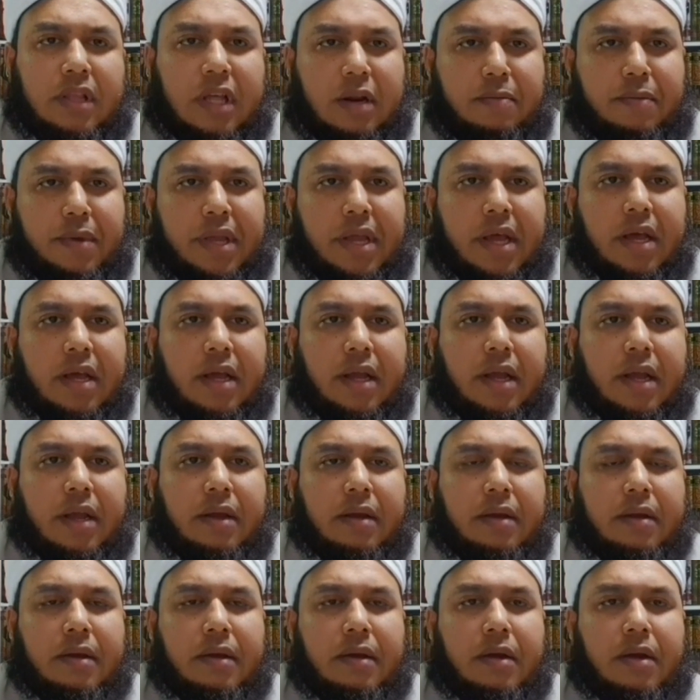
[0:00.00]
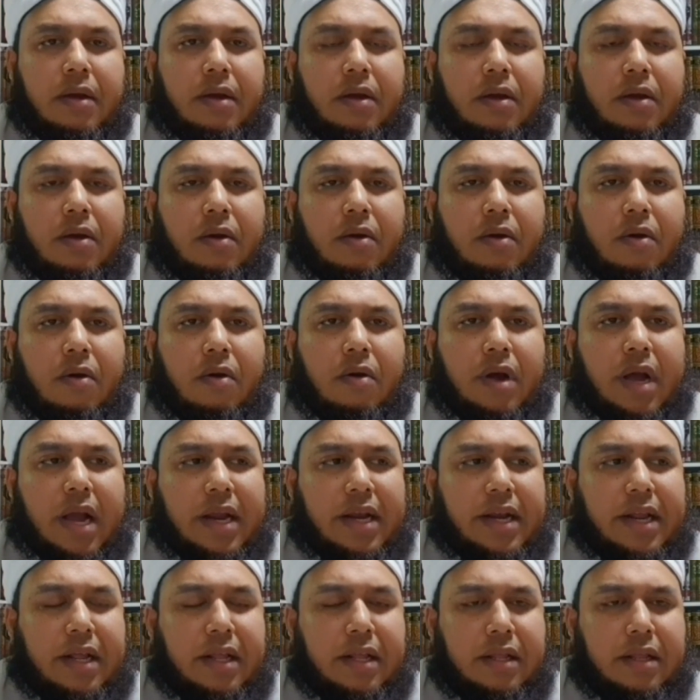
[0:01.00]
tarbiyah, or
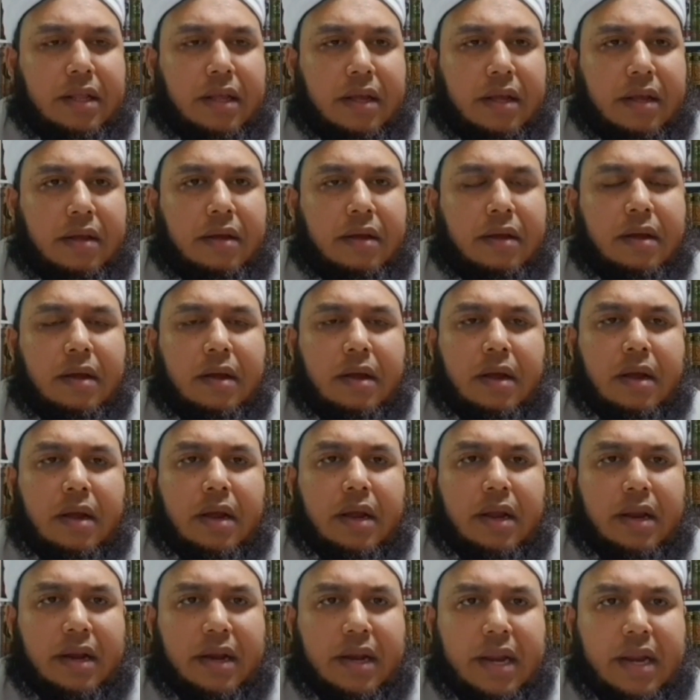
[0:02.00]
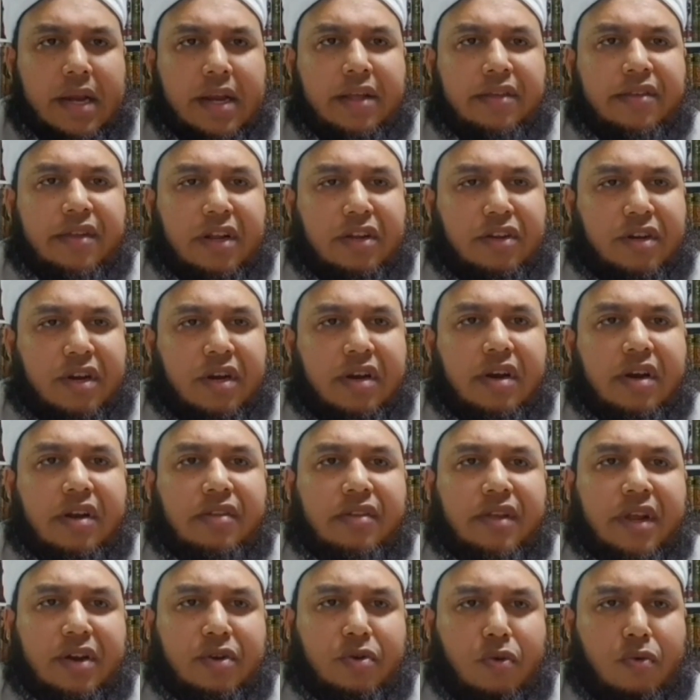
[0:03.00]
guiding the ladies and
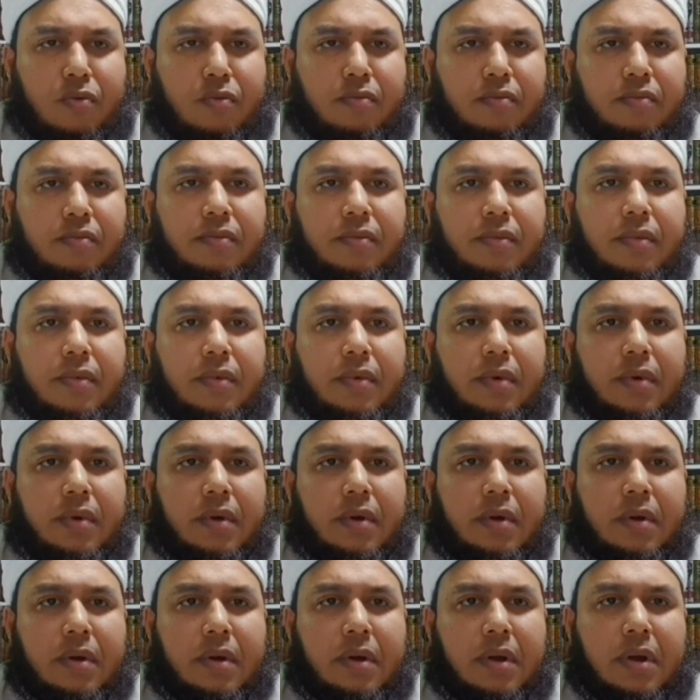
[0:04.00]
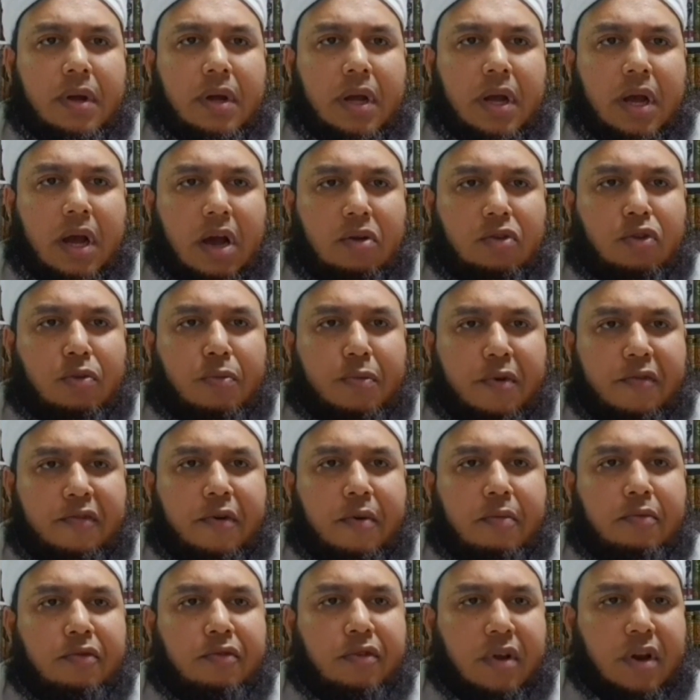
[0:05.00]
children at home how to
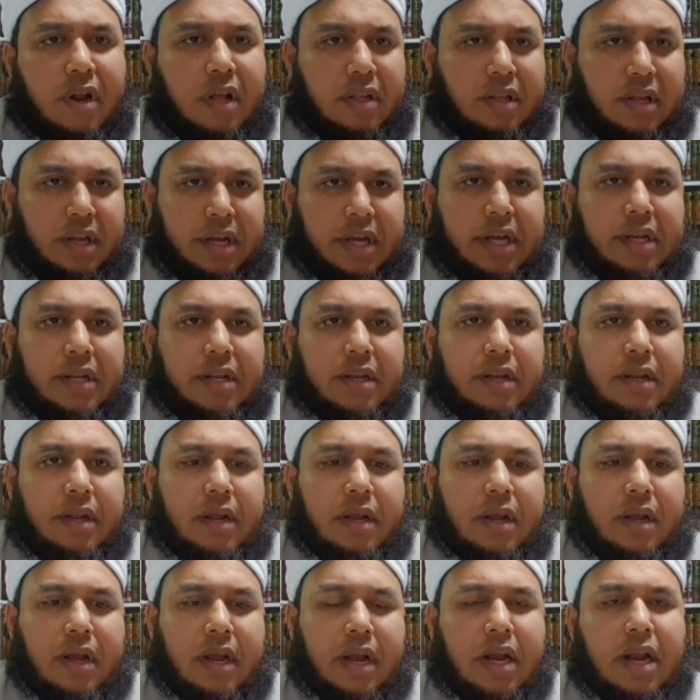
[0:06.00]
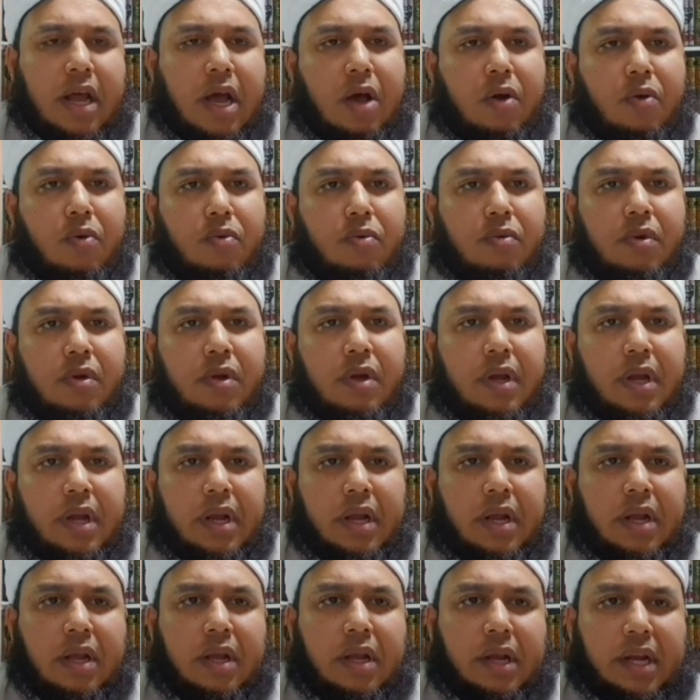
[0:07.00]
perform Salat Eid and how
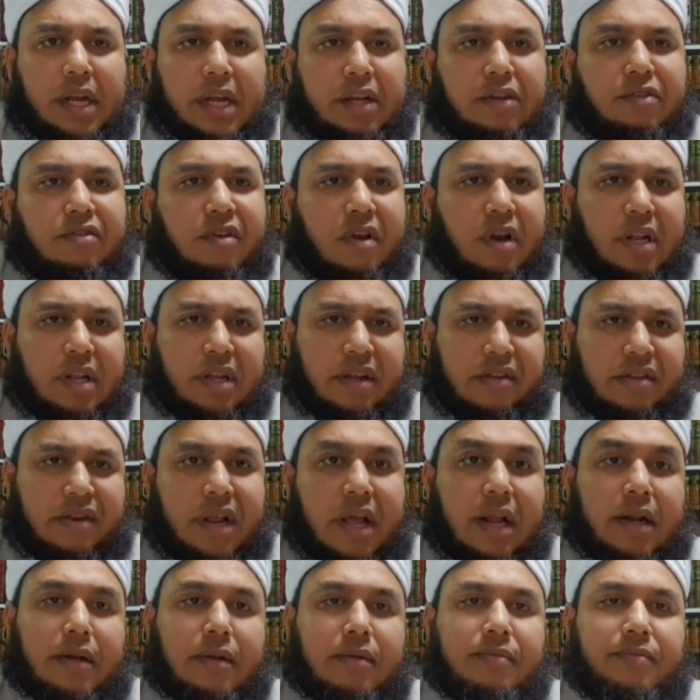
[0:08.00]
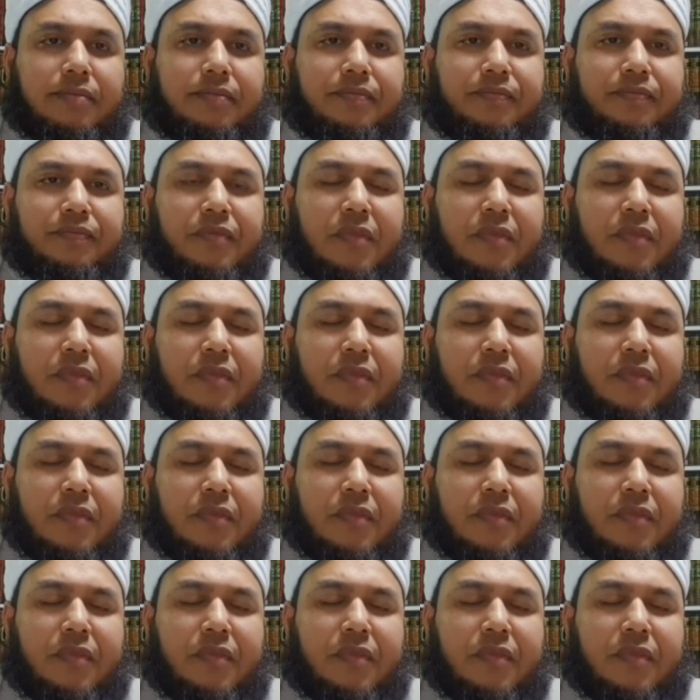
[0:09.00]
Eid Salat is done.